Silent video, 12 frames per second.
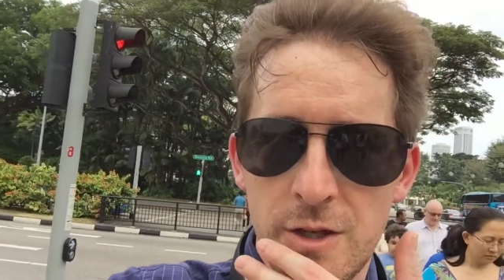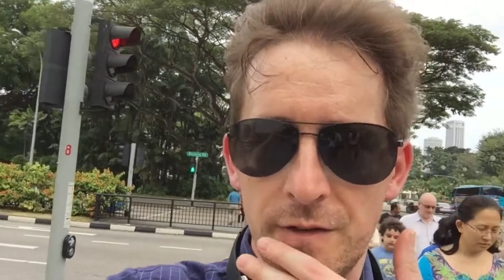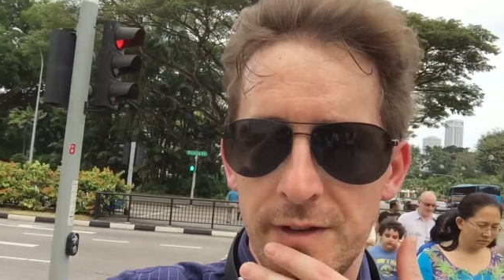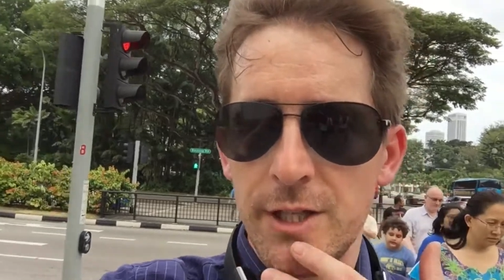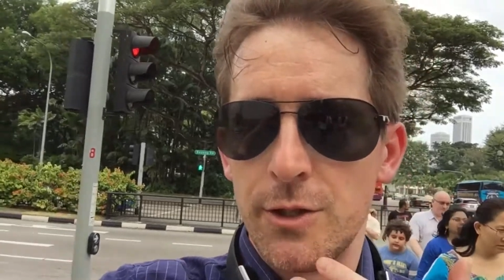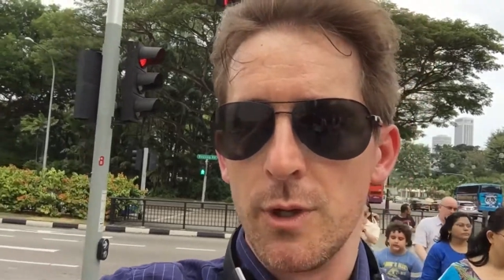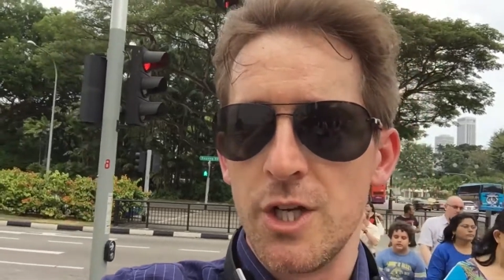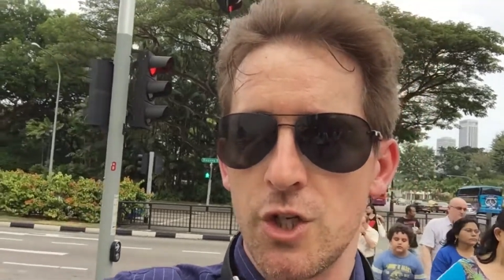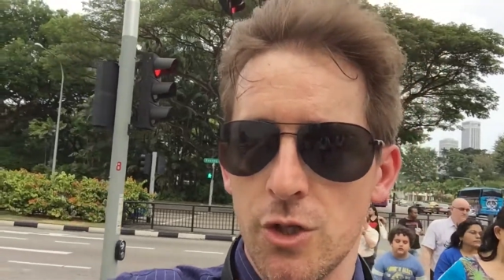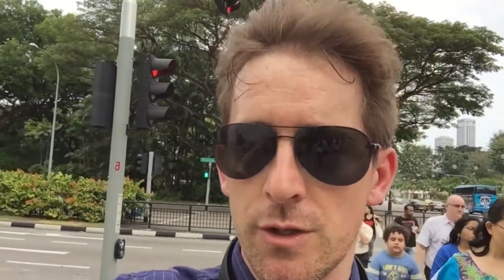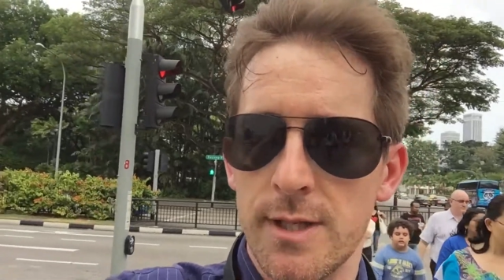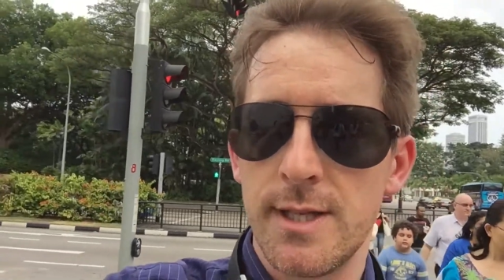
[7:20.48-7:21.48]
of
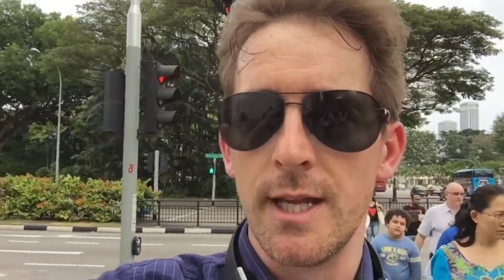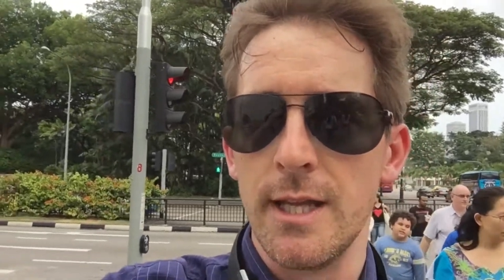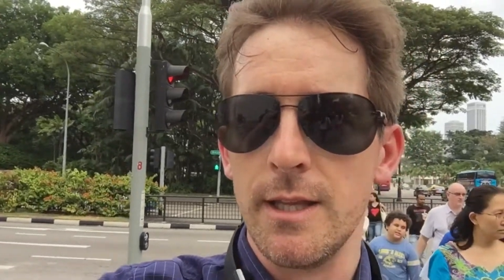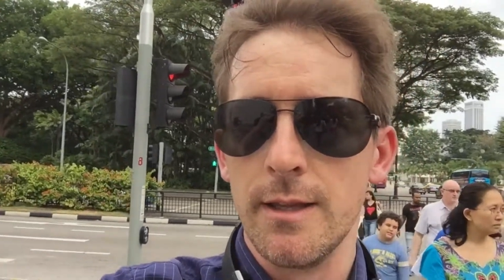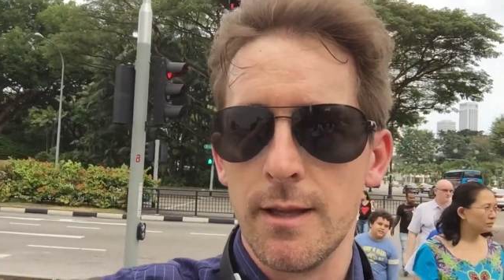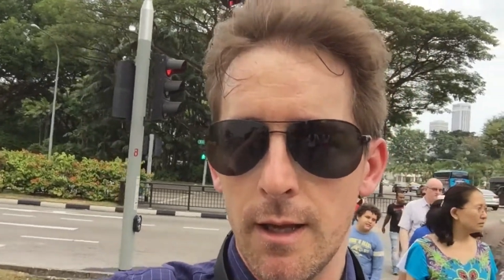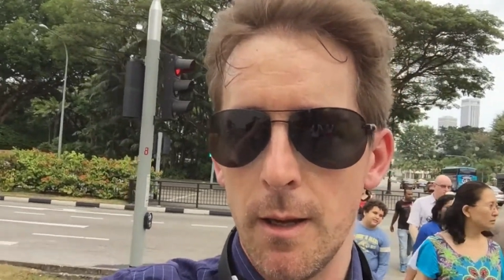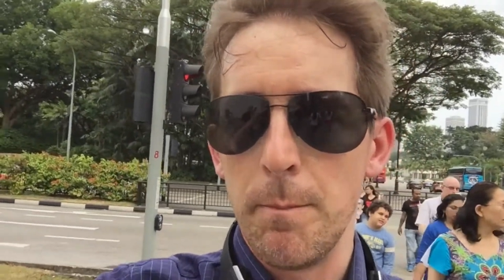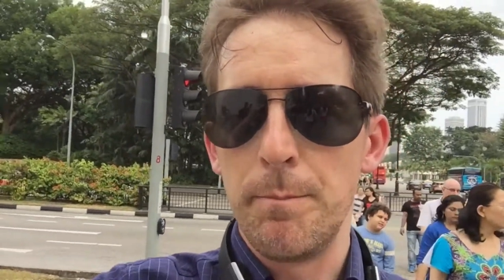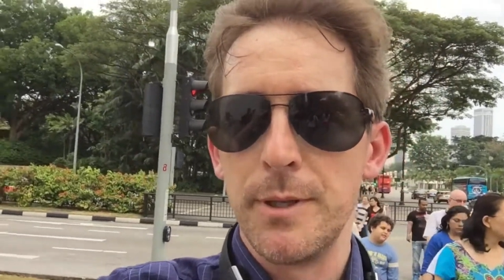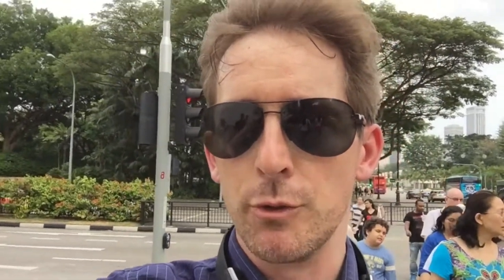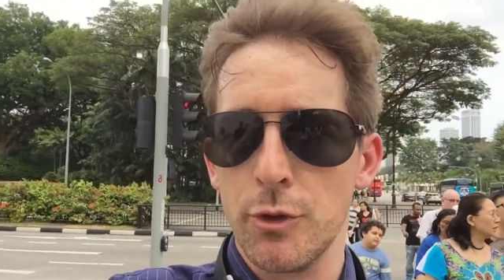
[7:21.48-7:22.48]
iterations and
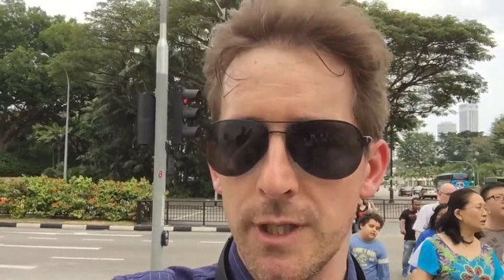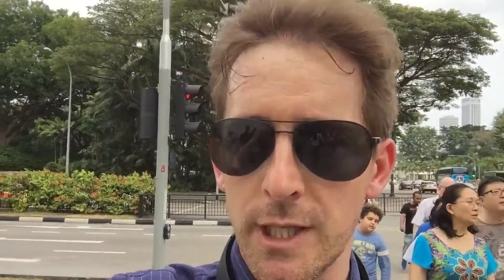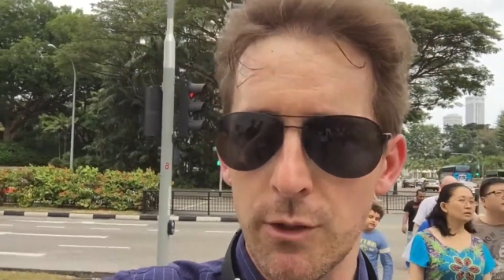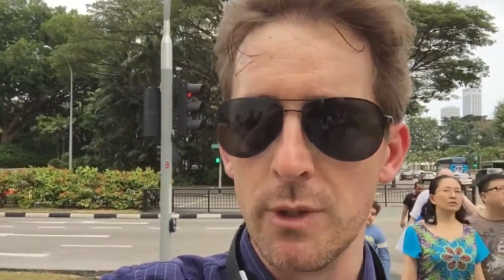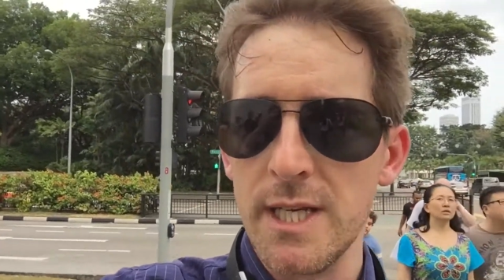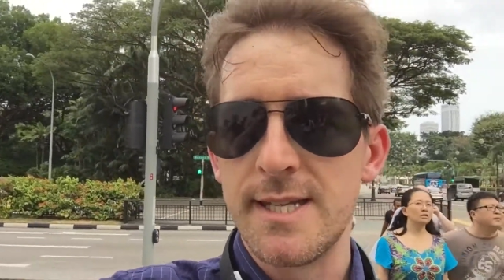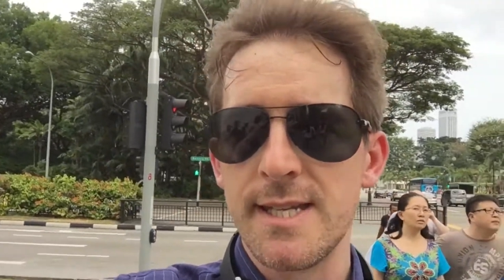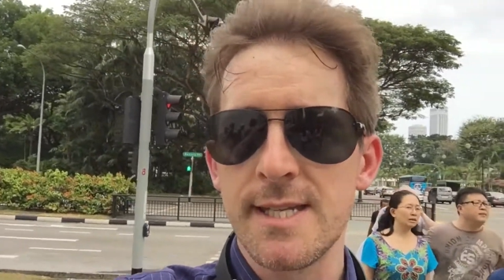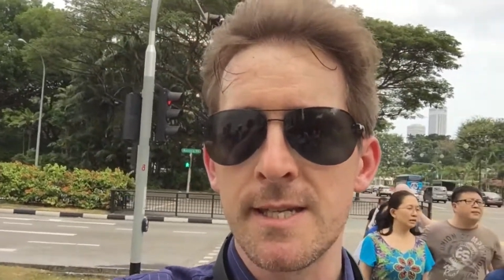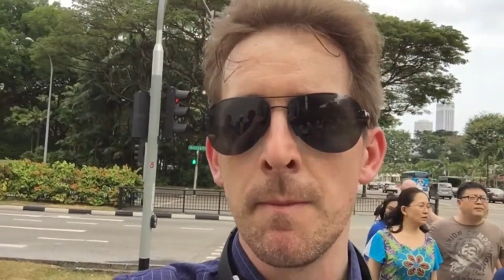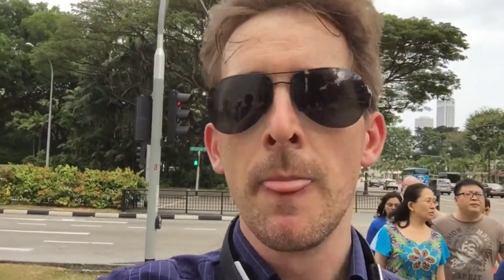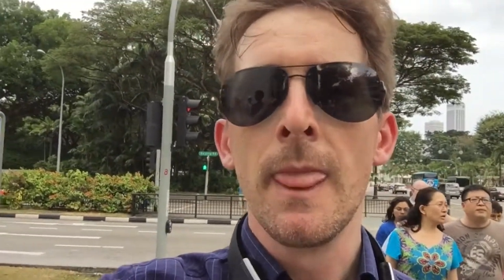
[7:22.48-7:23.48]
periodic releases.